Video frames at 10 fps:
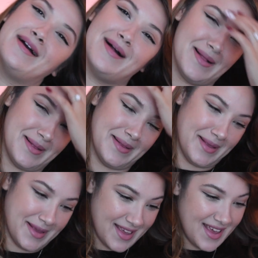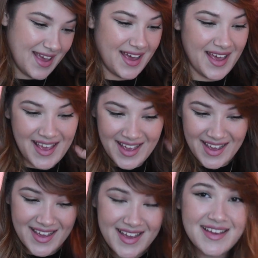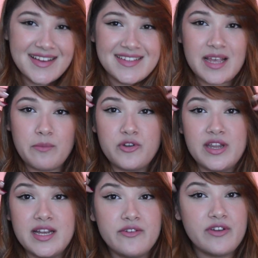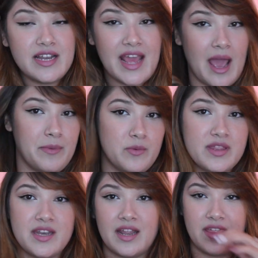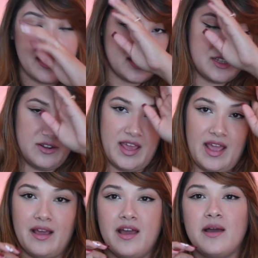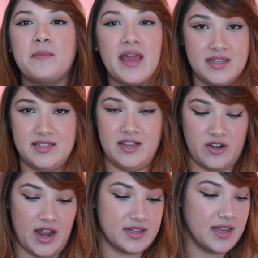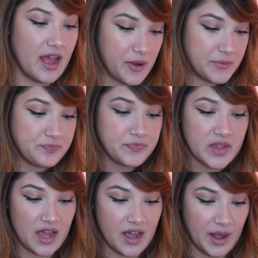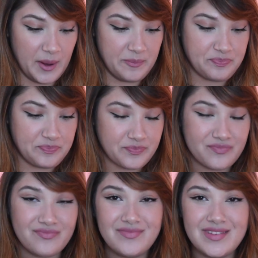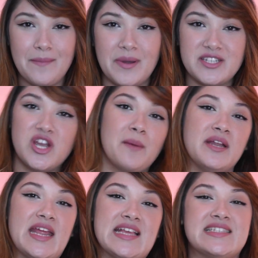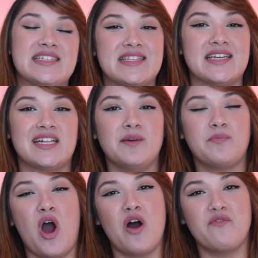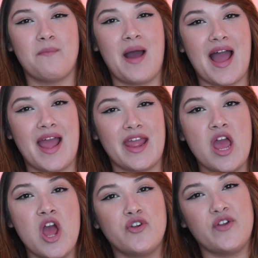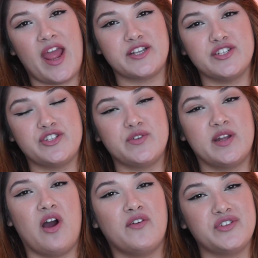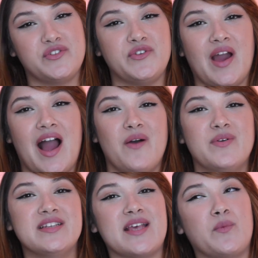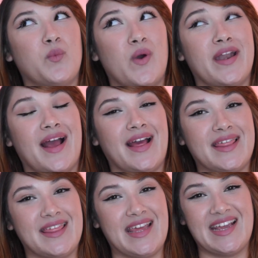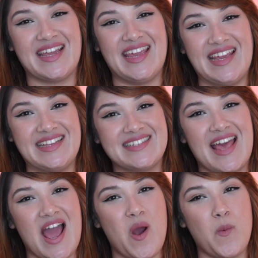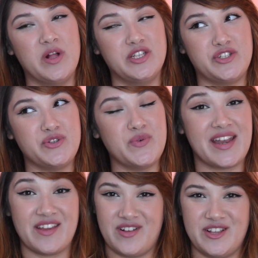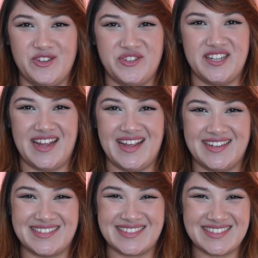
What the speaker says: girl. So I'm really happy with it. I think it's looking amazing right now. But yeah, I'm going to insert the clip of my reaction to it after a few hours and what I think it will do and if I'll use it again.